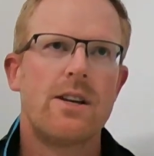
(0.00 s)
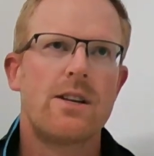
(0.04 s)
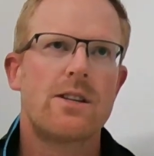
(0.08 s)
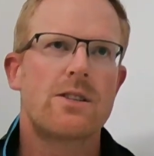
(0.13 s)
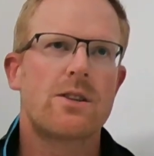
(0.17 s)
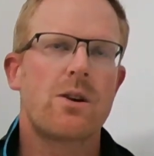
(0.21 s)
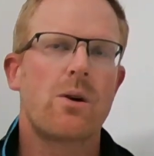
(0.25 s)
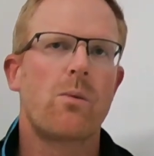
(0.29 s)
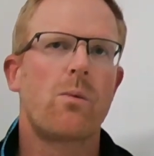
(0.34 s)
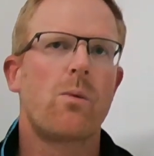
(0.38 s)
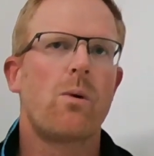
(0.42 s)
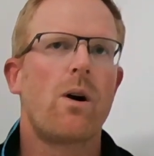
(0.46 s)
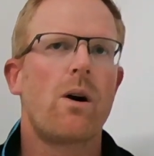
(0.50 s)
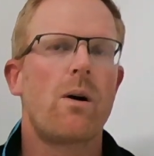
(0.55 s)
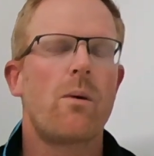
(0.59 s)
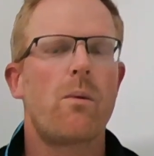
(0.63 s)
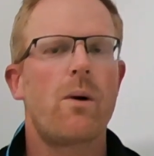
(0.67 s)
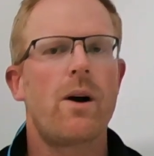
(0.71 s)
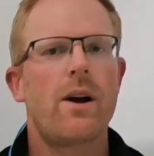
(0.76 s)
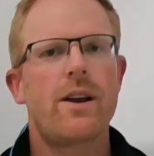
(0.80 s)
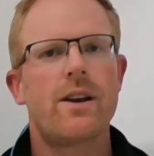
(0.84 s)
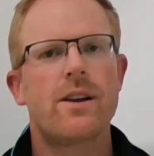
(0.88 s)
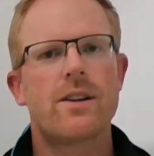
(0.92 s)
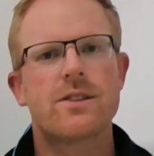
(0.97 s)
So
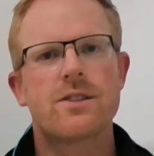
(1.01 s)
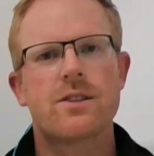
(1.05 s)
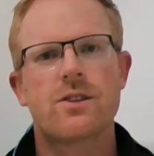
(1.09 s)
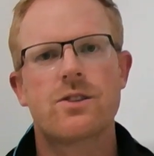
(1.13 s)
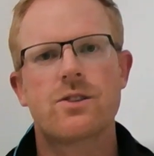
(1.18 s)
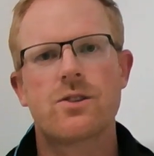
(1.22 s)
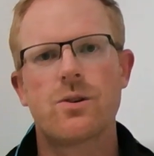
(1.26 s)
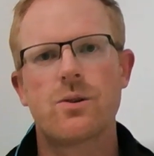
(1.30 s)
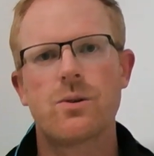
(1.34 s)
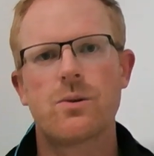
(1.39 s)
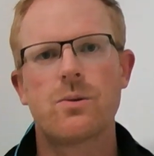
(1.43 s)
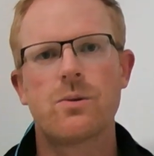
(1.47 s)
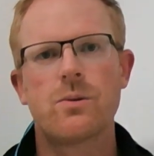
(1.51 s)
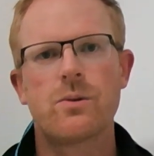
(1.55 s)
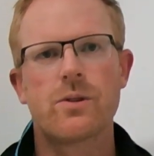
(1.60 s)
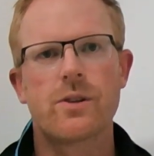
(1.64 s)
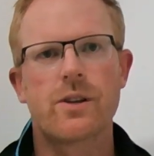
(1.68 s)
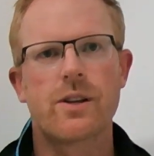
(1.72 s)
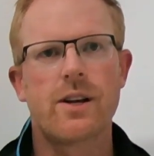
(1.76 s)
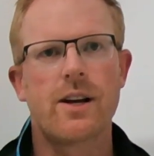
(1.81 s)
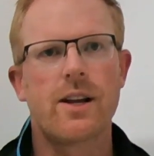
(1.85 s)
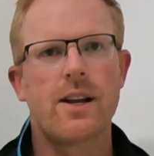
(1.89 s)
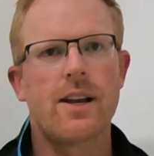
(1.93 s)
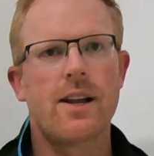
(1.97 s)
Y-weight is a tool
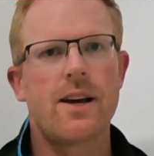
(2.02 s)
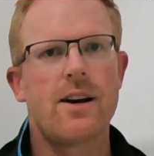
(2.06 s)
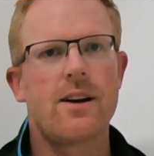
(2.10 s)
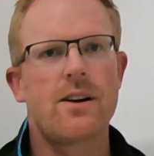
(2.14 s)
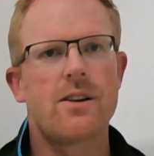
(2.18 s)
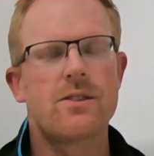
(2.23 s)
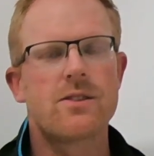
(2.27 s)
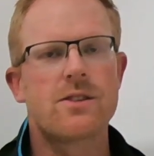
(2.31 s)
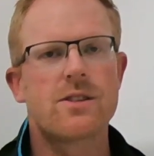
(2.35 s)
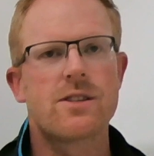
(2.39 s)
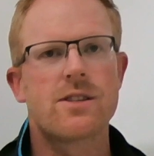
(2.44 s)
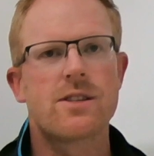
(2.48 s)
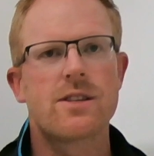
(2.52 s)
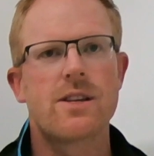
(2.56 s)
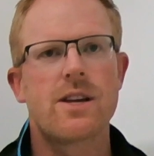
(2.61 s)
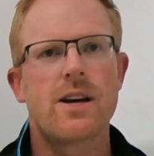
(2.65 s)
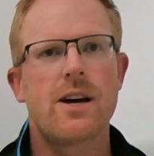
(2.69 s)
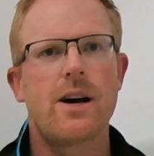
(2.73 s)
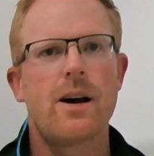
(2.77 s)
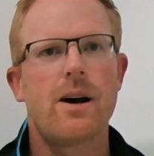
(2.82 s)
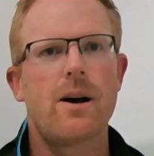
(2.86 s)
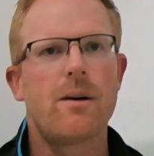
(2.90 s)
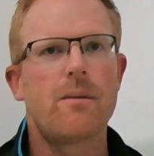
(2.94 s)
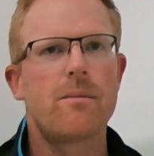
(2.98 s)
that allows
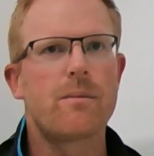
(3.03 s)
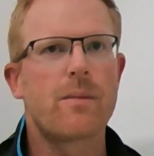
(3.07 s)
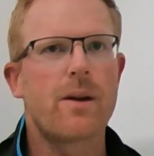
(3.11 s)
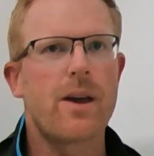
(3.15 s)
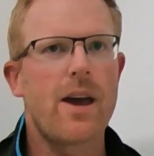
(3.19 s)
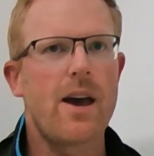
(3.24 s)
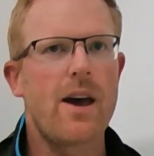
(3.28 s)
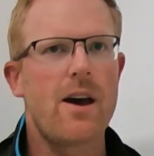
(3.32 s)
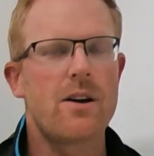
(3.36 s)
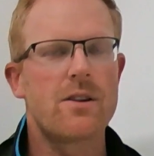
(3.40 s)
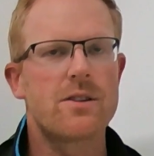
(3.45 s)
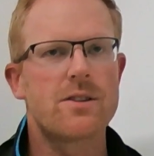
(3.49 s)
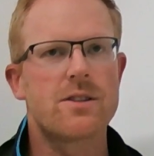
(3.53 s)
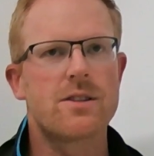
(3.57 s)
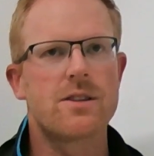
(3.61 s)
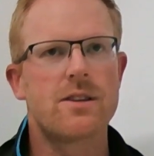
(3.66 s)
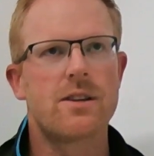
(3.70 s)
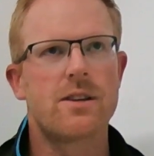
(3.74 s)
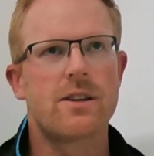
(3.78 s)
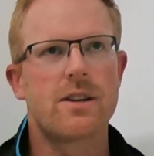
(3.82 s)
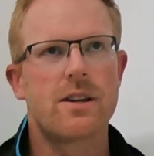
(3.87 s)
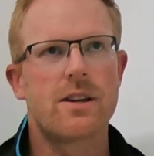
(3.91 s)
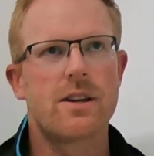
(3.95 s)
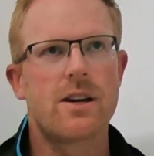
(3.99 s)
cows
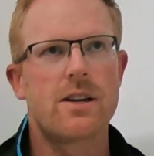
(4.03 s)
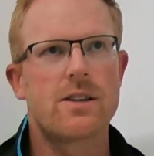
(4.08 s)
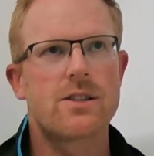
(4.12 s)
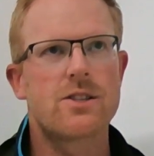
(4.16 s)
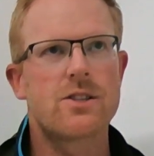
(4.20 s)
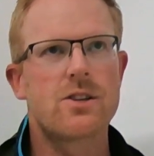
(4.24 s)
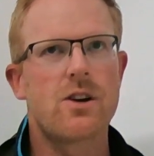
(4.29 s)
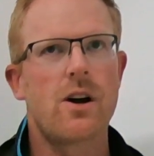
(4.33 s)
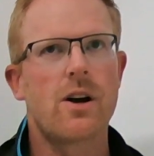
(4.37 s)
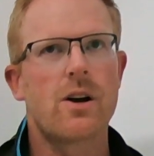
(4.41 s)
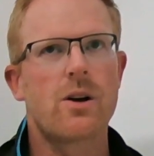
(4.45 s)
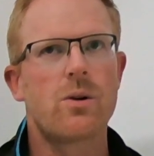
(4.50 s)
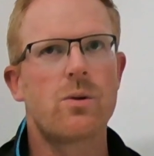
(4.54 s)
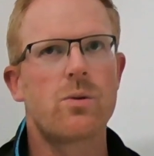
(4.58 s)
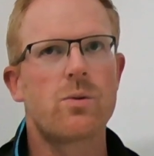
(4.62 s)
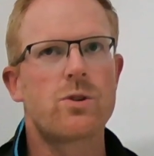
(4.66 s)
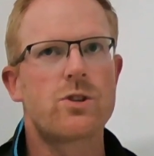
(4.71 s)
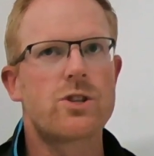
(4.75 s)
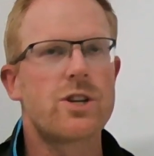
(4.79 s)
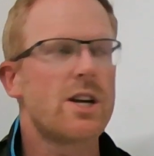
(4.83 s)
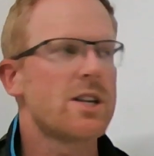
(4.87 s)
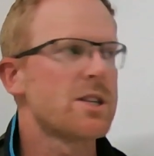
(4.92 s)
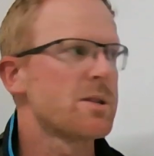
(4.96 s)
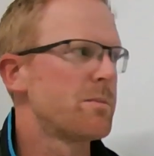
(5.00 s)
that cycle
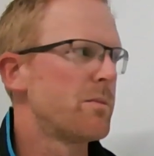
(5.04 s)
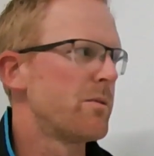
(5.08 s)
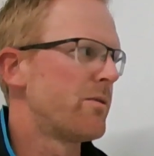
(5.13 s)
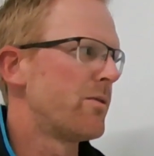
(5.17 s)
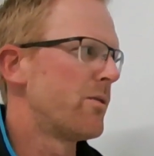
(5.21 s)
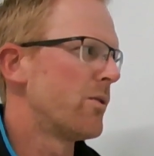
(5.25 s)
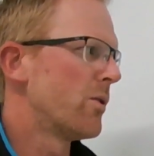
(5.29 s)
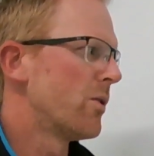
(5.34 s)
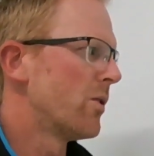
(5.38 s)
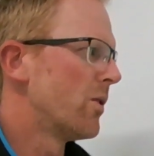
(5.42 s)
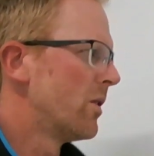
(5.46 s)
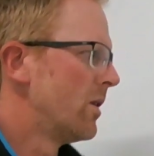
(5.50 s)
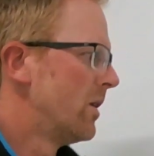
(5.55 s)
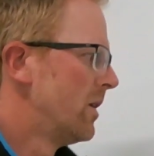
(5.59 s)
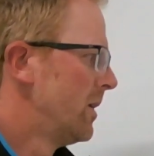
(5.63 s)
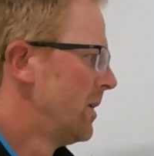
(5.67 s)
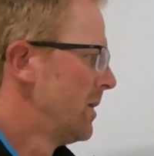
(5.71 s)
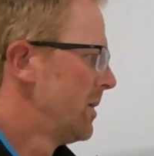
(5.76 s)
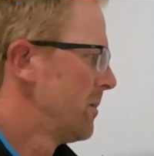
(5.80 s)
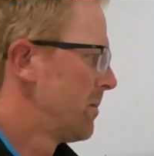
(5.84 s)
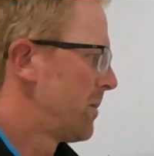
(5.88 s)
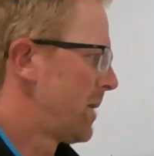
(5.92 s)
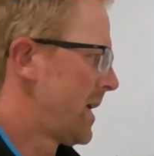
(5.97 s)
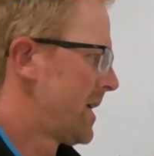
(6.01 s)
just before
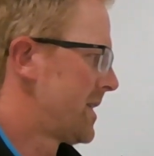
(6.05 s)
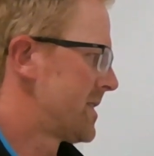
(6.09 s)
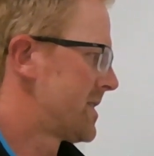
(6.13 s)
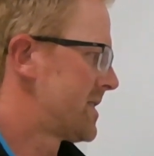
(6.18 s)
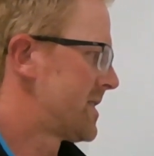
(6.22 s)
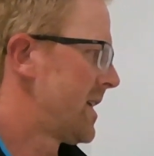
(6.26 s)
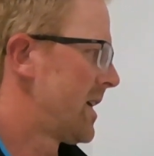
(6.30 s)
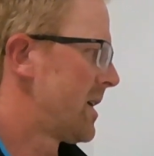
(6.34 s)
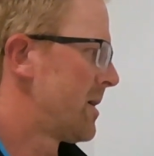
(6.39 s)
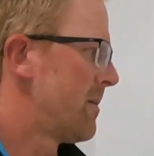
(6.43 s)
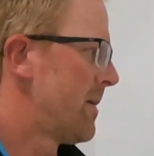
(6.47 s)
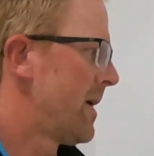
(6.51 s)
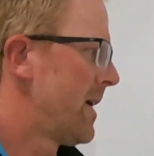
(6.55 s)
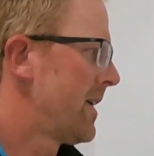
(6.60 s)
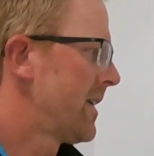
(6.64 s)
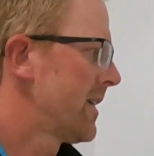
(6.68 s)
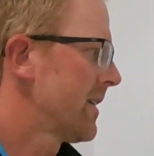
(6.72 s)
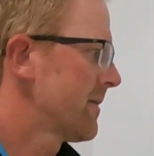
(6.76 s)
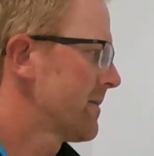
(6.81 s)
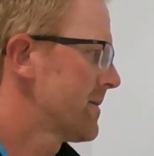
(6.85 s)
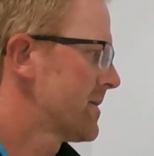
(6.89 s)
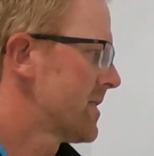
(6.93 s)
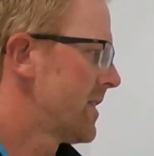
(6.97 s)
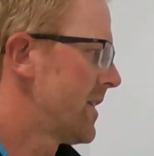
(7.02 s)
planned start of
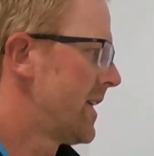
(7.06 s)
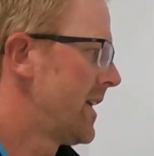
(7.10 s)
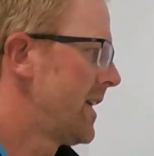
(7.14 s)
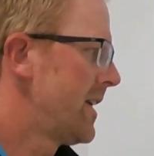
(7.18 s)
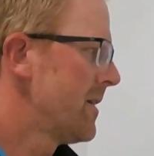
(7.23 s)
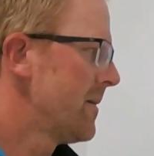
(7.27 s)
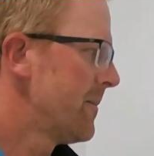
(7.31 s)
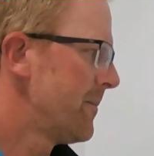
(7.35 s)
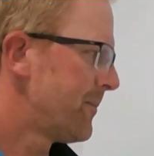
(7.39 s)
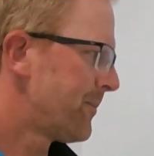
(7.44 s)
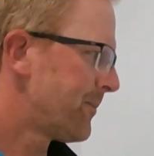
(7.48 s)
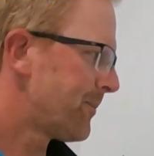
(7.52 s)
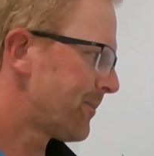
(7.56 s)
mating, so here,